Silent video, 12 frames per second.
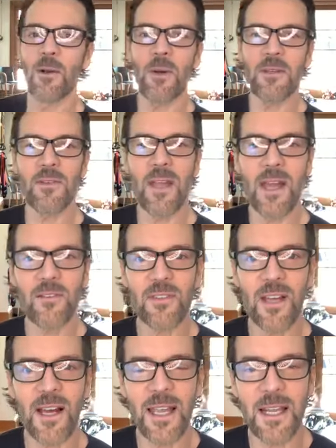what, you guys?
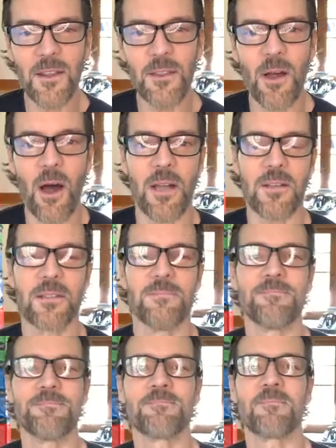I had a thought
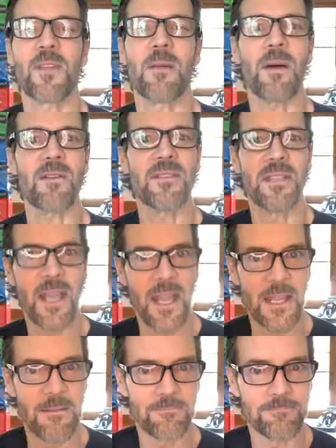about
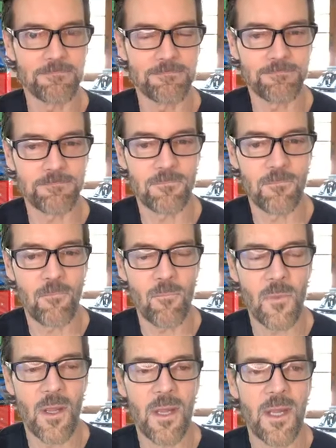today.
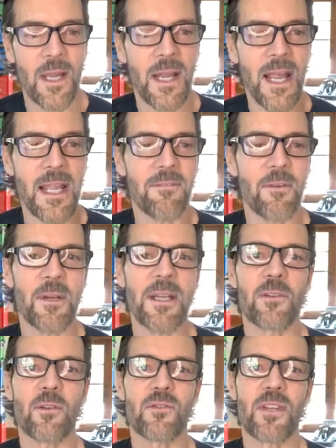And I had a very
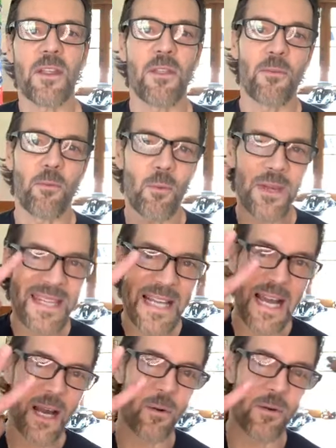interesting three
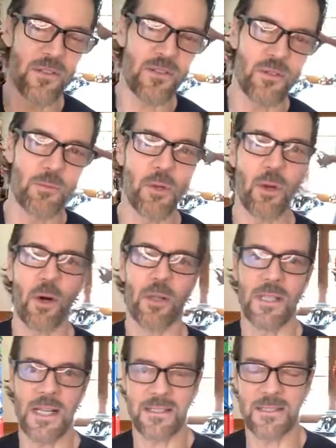hour Zoom call
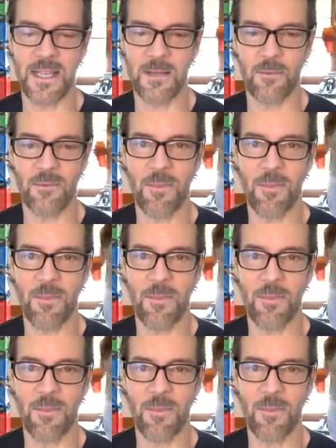last night with